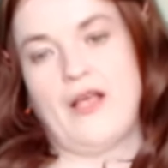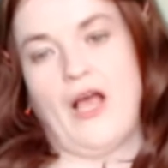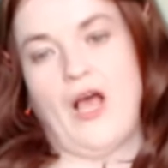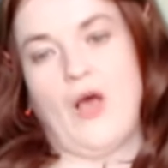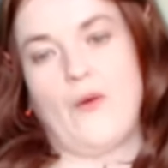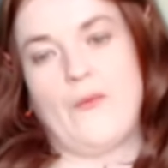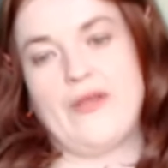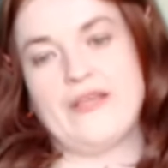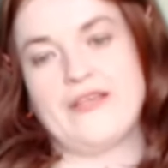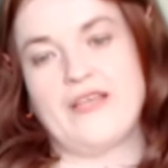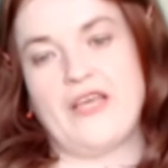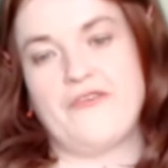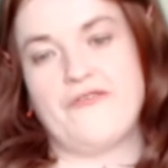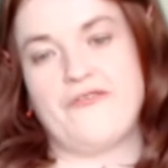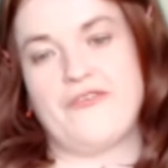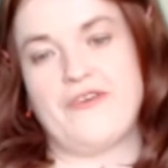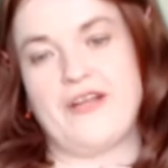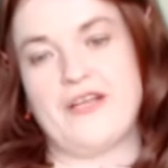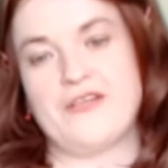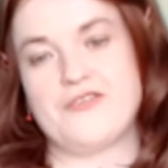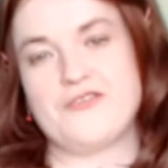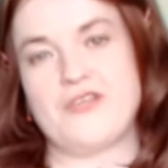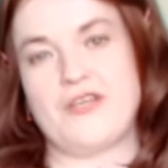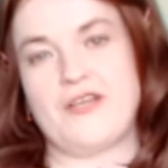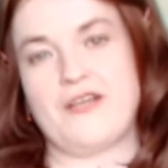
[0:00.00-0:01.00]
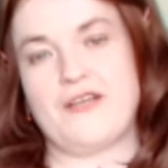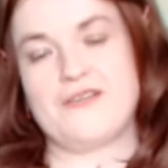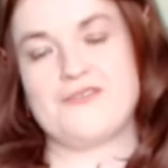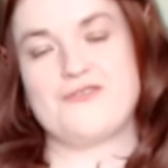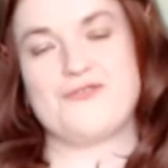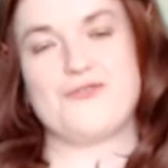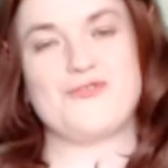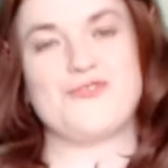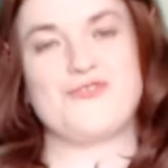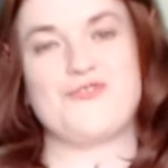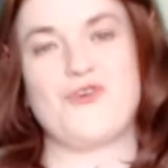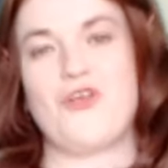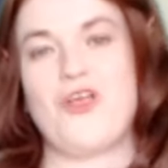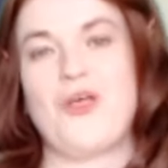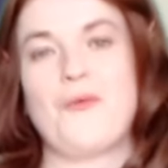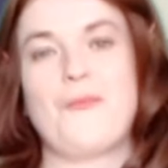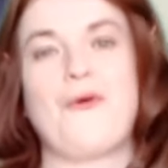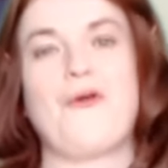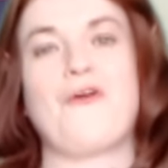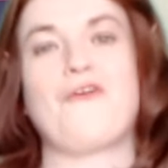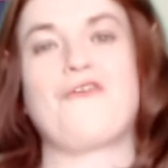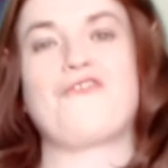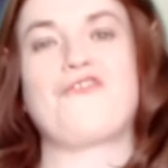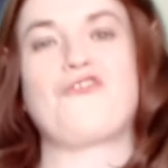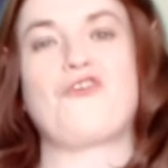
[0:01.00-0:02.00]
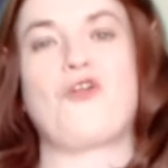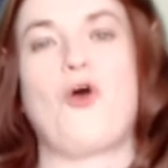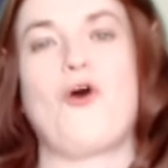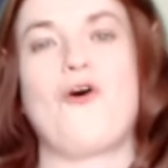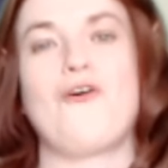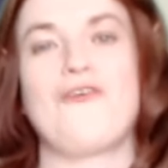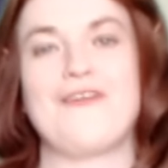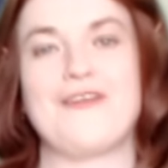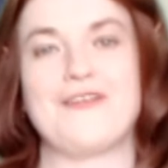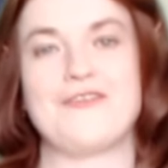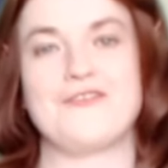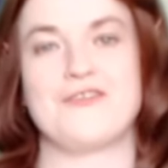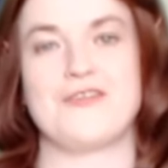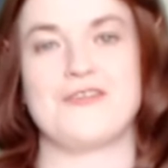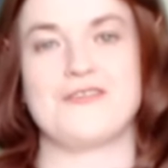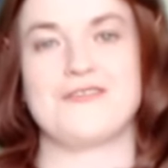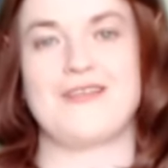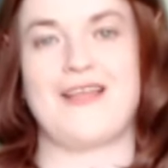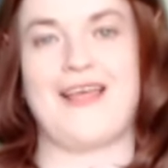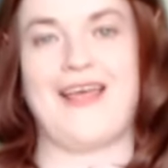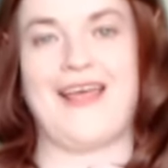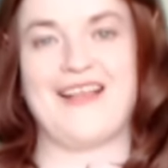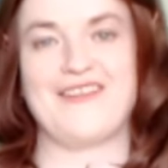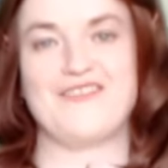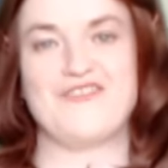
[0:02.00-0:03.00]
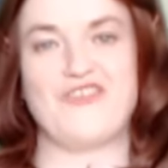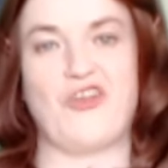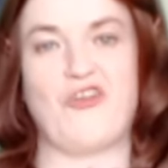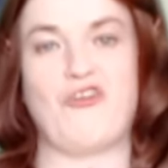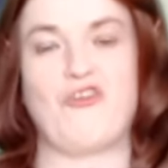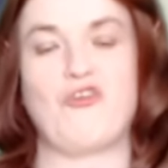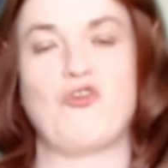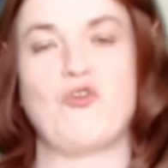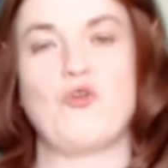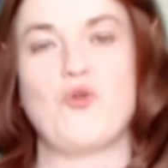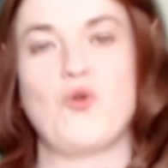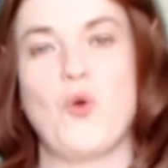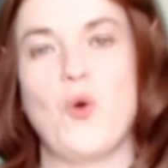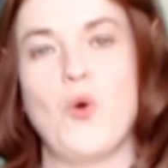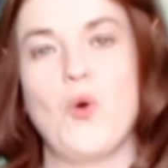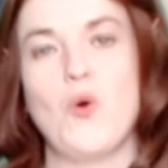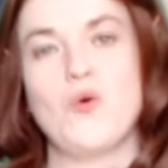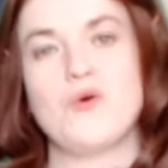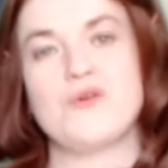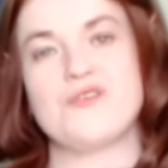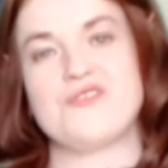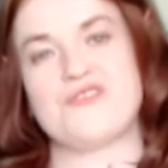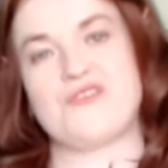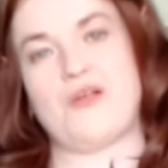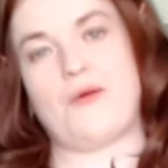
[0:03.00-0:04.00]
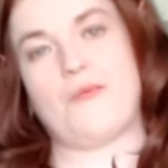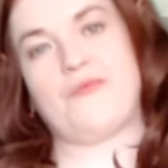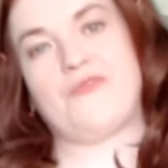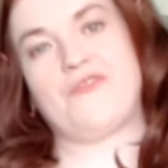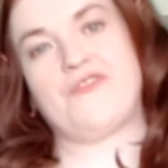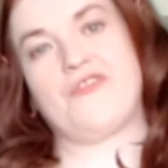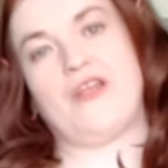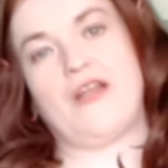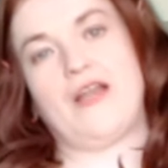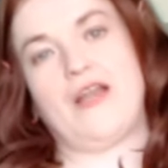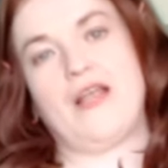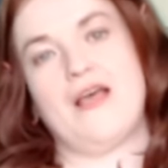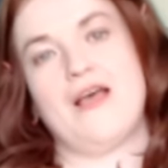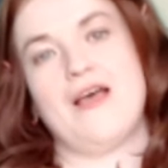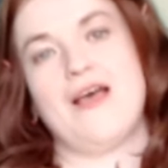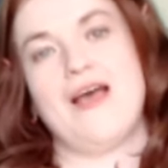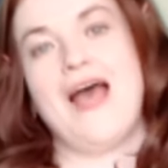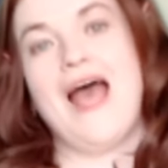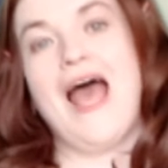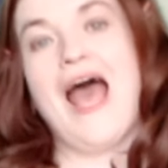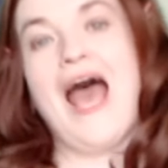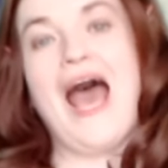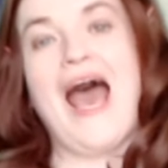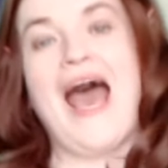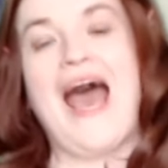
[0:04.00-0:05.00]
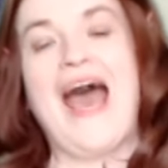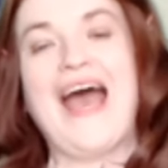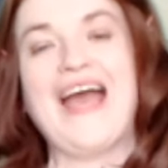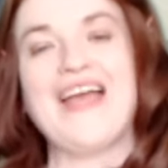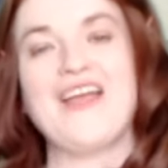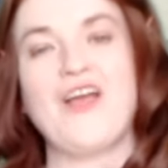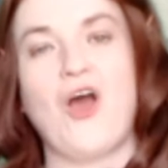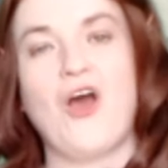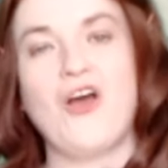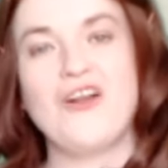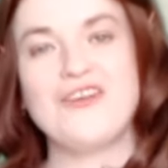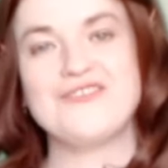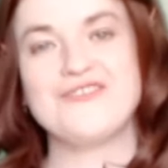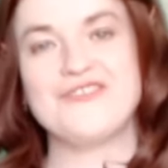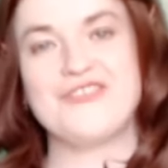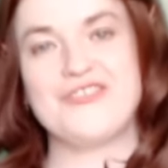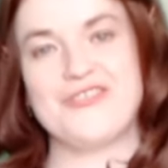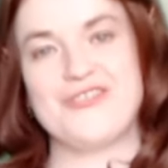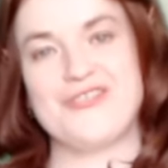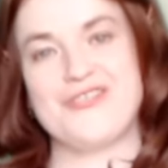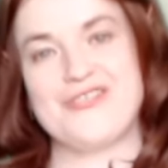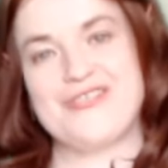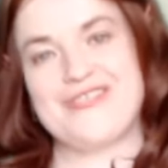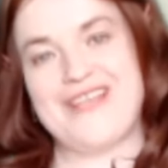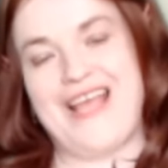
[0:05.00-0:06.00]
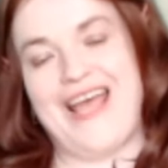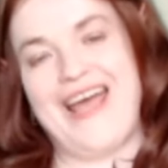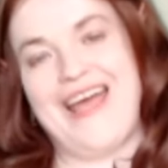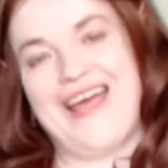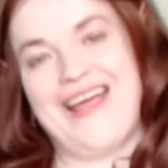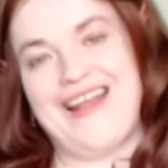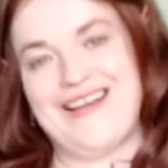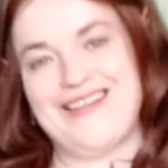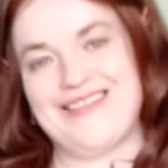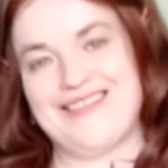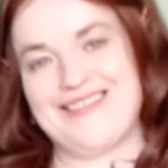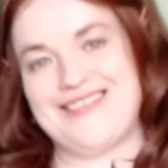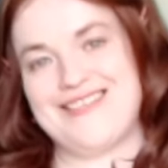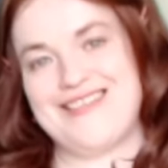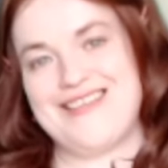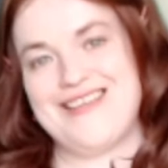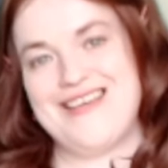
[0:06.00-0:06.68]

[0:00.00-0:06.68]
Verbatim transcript: A wee definition. So it's all about knowledge, isn't it? To know something. I understand